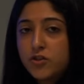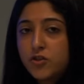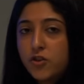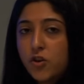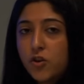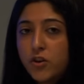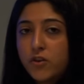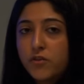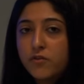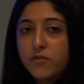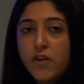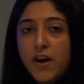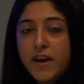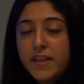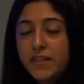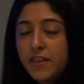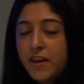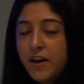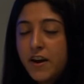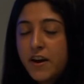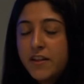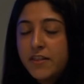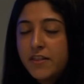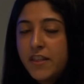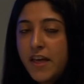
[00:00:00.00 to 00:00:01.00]
or stolen right
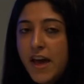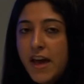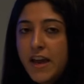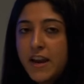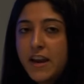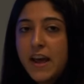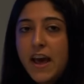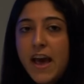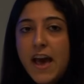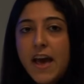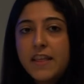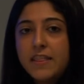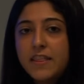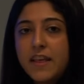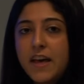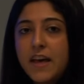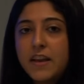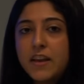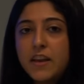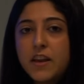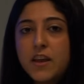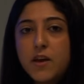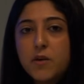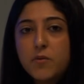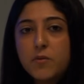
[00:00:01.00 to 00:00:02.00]
there and
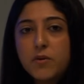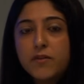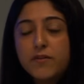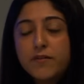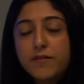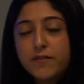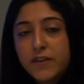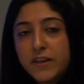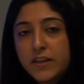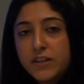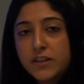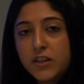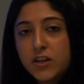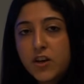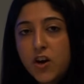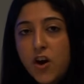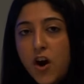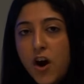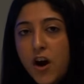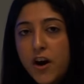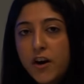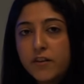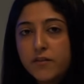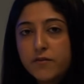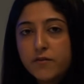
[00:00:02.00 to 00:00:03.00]
then it will freeze the
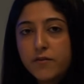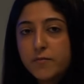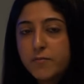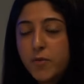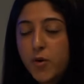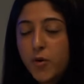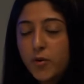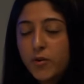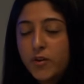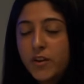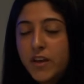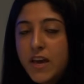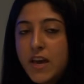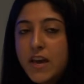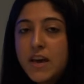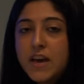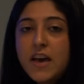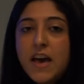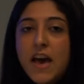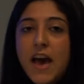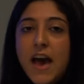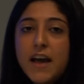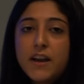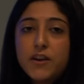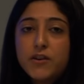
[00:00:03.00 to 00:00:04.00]
card remotely,
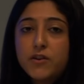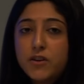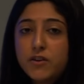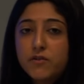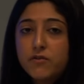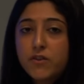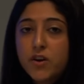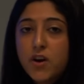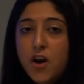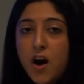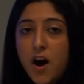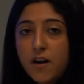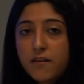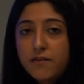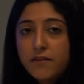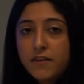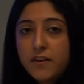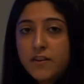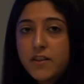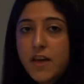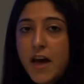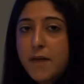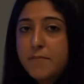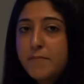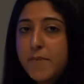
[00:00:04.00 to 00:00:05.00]
and you can
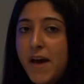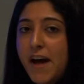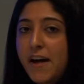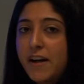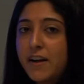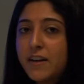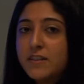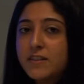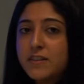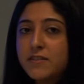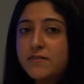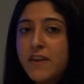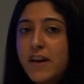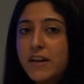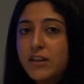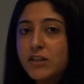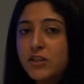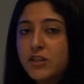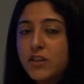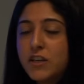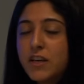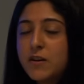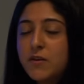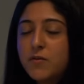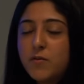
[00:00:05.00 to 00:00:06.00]
recover that balance
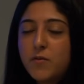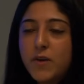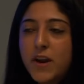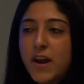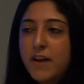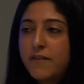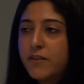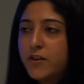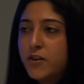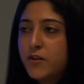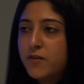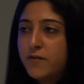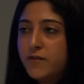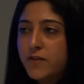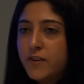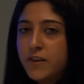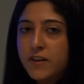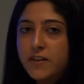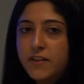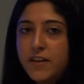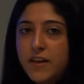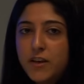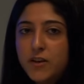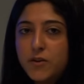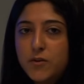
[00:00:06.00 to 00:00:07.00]
eventually whenever you
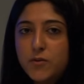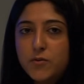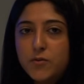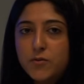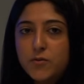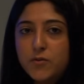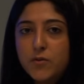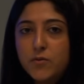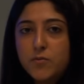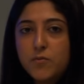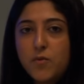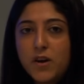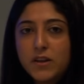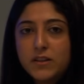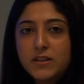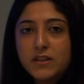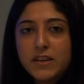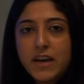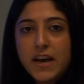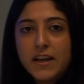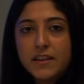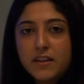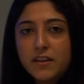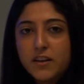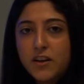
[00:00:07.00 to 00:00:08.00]
feel that you want to
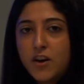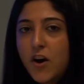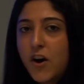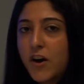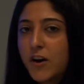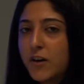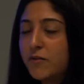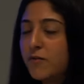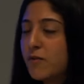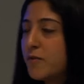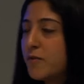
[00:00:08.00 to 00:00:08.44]
get the card